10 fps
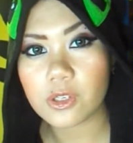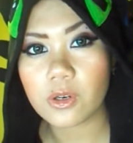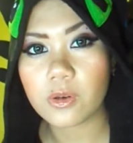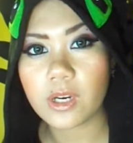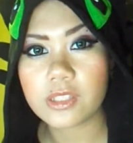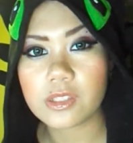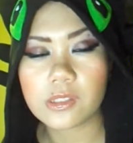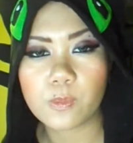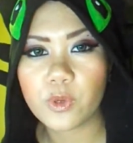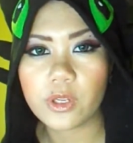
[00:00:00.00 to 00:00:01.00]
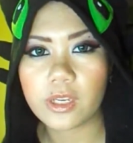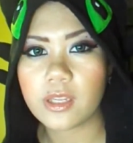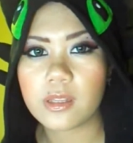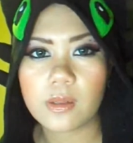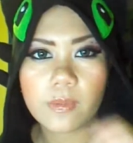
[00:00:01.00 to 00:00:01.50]
So I just muted
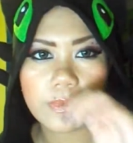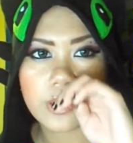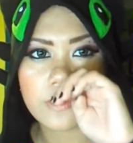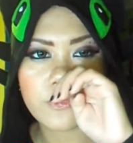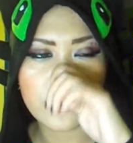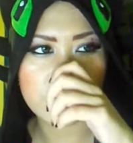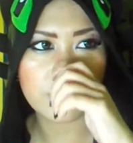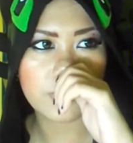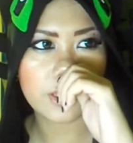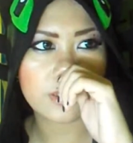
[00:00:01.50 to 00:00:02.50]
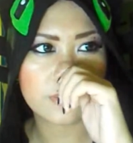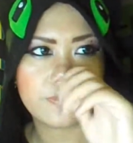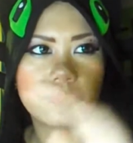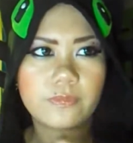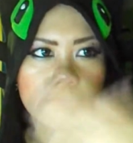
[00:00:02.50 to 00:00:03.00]
it. At first I'm like
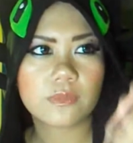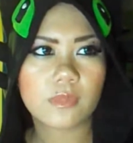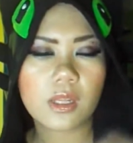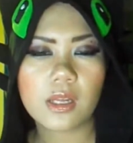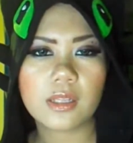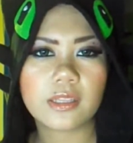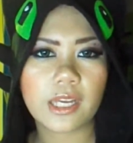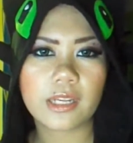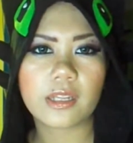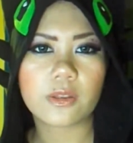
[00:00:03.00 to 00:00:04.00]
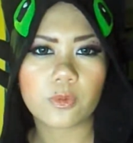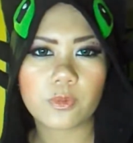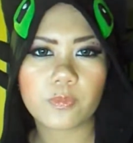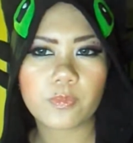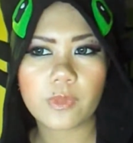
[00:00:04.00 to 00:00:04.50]
letting it
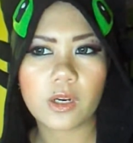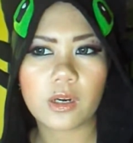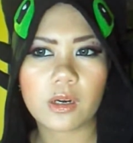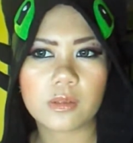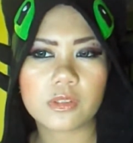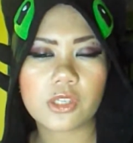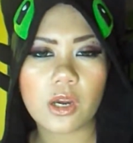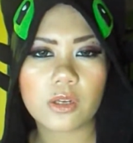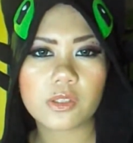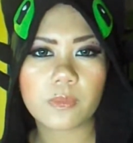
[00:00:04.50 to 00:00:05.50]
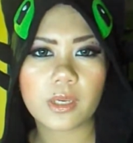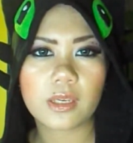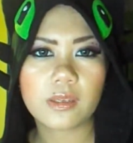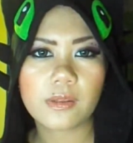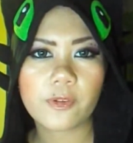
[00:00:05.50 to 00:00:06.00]
uh, talk to me,
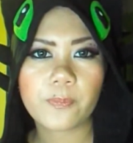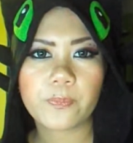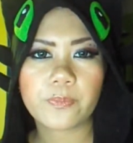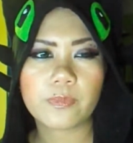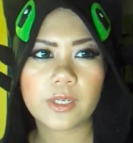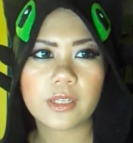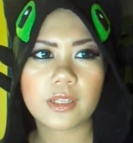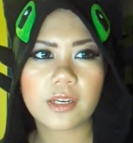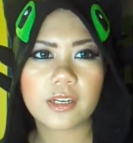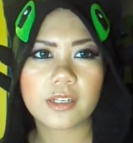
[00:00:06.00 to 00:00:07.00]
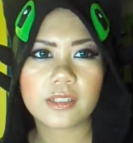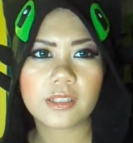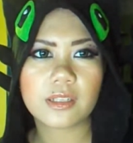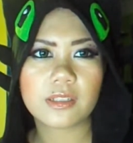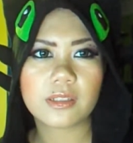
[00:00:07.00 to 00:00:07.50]
but uh,
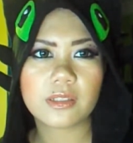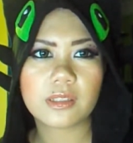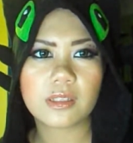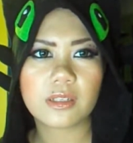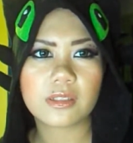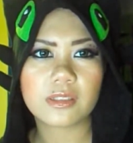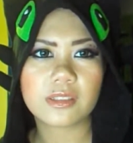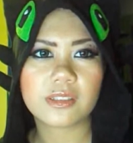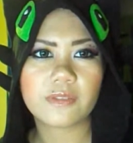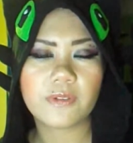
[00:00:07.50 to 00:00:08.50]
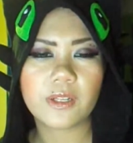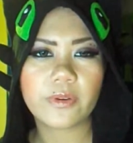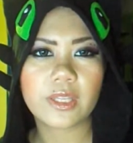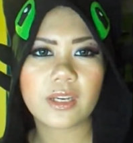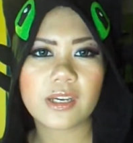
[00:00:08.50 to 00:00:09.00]
on the
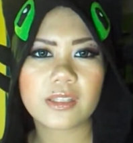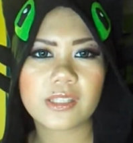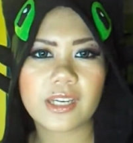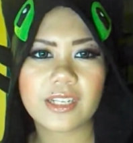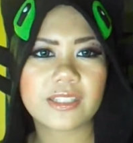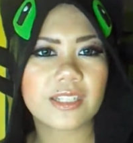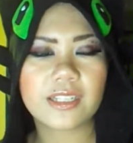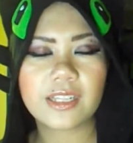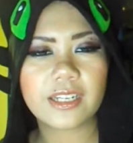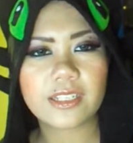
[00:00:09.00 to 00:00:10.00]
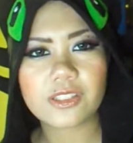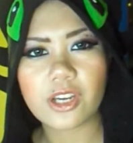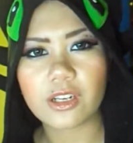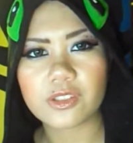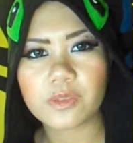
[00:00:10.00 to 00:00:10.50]
following nights I didn't let it
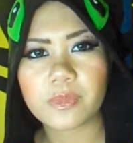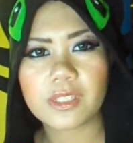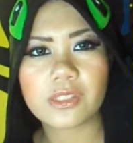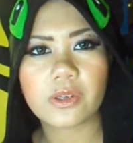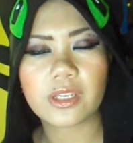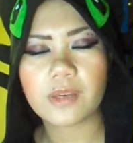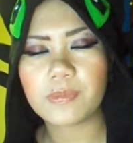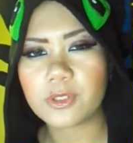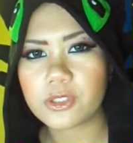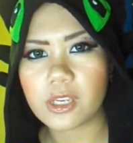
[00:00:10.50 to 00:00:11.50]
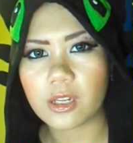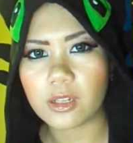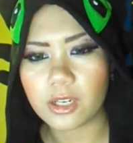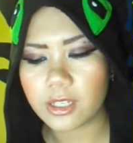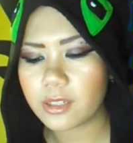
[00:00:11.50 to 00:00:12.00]
talk to me, so I keep losing a
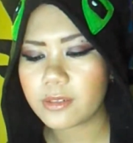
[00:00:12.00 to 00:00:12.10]
lot.